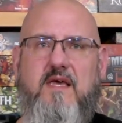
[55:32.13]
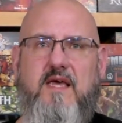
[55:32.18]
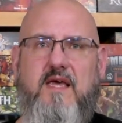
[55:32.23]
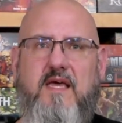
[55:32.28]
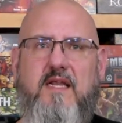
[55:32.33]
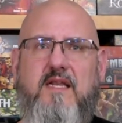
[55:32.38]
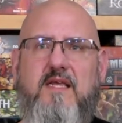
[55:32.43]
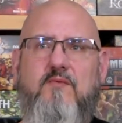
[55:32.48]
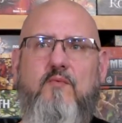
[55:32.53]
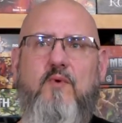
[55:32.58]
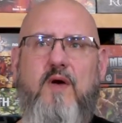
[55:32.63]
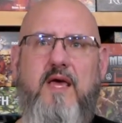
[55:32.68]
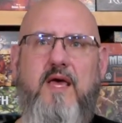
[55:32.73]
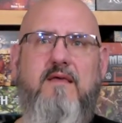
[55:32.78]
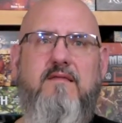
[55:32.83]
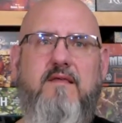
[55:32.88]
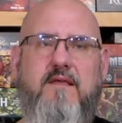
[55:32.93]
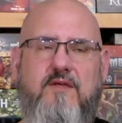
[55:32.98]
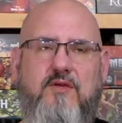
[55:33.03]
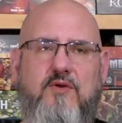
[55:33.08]
any
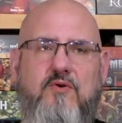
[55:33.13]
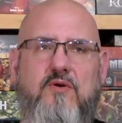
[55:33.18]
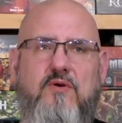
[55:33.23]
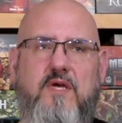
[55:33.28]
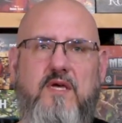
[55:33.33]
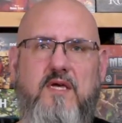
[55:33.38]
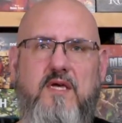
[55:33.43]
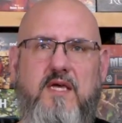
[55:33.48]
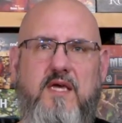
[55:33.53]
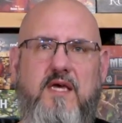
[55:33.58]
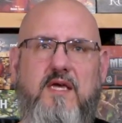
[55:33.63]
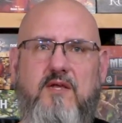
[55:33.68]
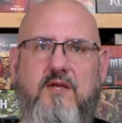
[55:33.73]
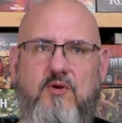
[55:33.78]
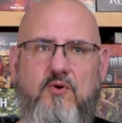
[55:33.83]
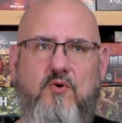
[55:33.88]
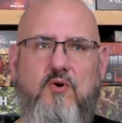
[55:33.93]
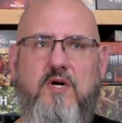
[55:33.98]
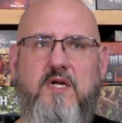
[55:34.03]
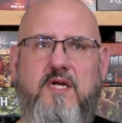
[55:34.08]
way that you can get
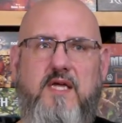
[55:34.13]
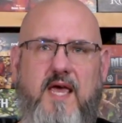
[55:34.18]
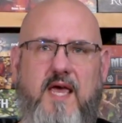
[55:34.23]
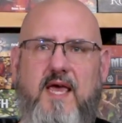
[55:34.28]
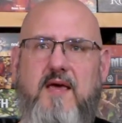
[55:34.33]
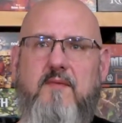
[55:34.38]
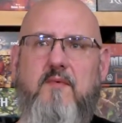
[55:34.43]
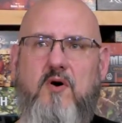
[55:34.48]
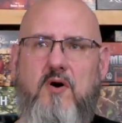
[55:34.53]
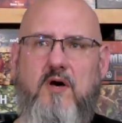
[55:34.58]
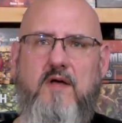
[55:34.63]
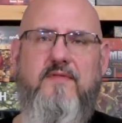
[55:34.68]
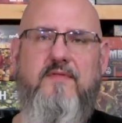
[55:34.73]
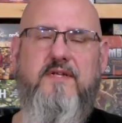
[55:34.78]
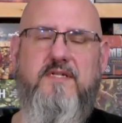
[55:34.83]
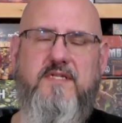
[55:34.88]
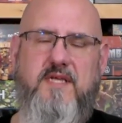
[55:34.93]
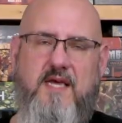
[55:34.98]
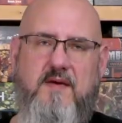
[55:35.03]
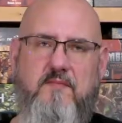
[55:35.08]
your game on the
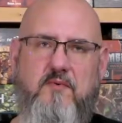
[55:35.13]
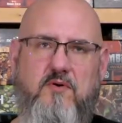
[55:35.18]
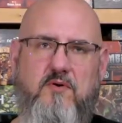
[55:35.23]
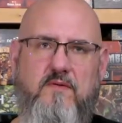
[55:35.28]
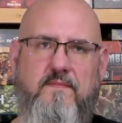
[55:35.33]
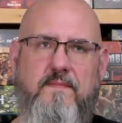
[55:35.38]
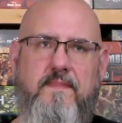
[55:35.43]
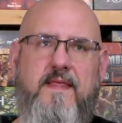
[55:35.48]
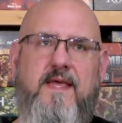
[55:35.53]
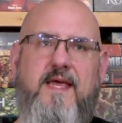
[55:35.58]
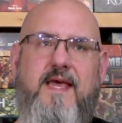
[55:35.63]
table